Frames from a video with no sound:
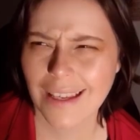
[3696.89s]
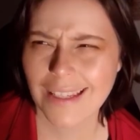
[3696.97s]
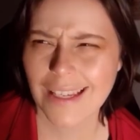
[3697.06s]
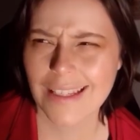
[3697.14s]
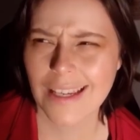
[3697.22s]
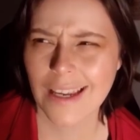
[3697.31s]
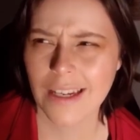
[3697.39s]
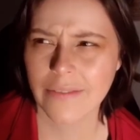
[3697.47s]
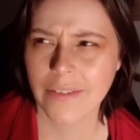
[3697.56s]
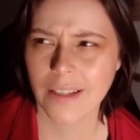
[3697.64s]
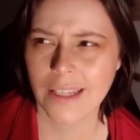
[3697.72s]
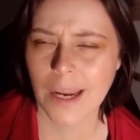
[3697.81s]
I guess I
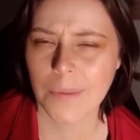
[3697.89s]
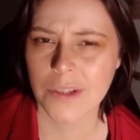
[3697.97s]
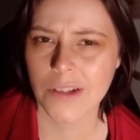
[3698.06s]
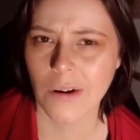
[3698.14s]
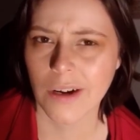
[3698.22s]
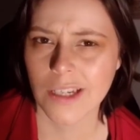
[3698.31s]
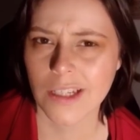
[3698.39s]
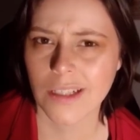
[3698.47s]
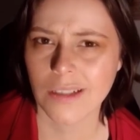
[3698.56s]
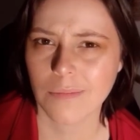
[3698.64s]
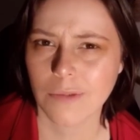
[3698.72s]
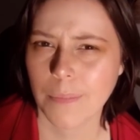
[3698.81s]
kind of felt like I was starting
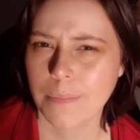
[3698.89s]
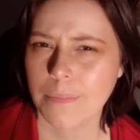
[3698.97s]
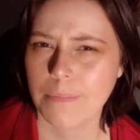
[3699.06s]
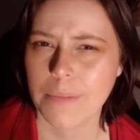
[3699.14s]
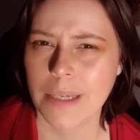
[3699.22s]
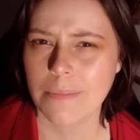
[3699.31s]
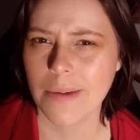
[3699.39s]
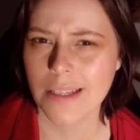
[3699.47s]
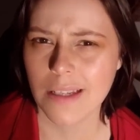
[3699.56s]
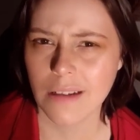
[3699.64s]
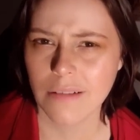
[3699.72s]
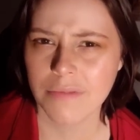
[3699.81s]
to repeat
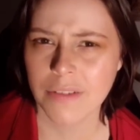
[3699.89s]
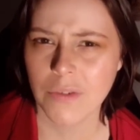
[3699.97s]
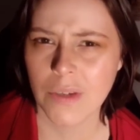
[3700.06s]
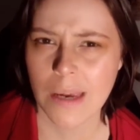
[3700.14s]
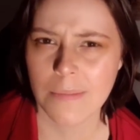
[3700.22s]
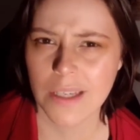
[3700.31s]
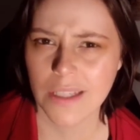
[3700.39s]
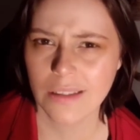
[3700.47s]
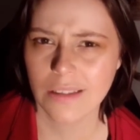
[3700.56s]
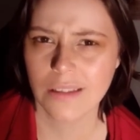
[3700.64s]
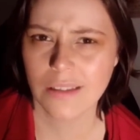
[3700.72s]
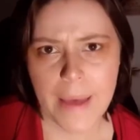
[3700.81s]
myself, if you get me.